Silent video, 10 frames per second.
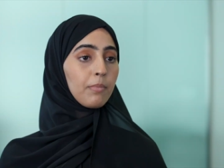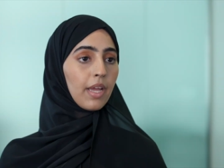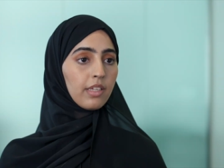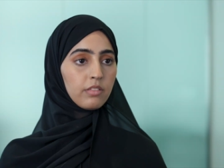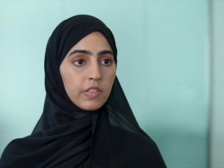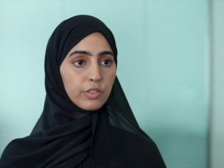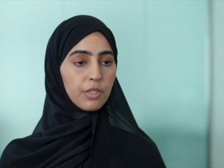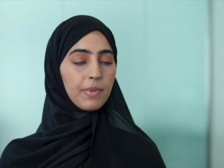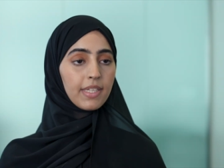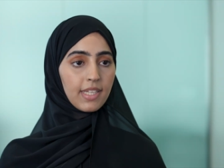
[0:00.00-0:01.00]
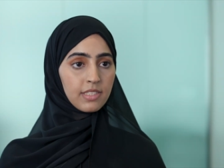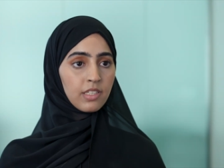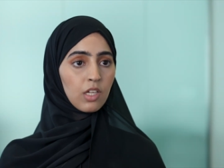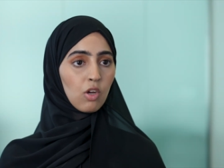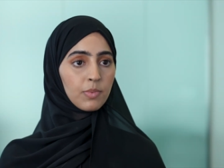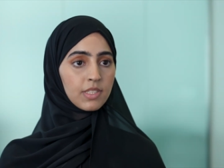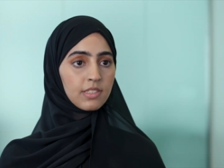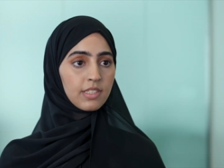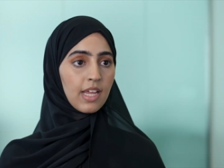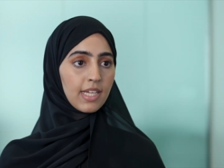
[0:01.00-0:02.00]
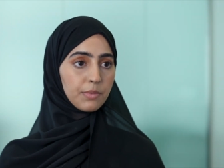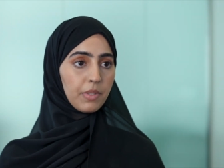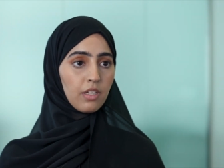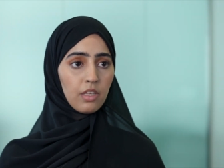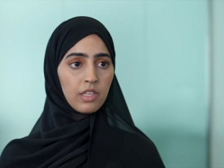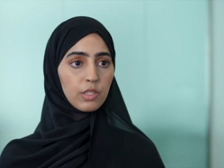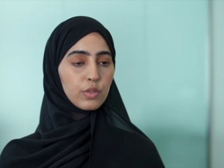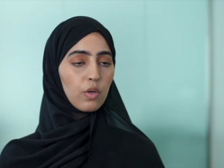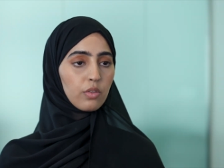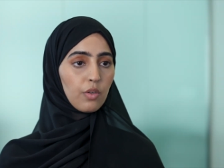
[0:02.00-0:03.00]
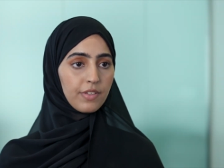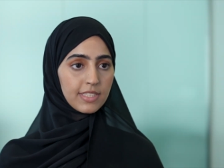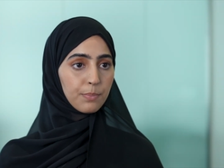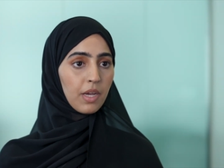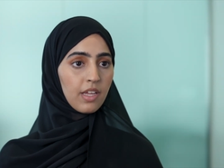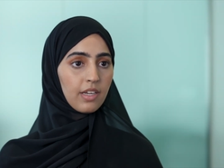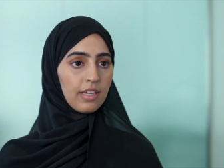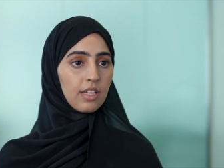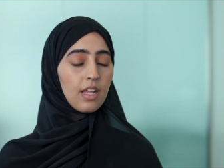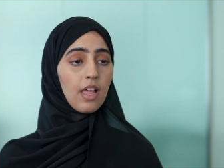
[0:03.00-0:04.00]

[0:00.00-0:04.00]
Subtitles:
My internship at Insilico Medicine has been nothing short of inspiring.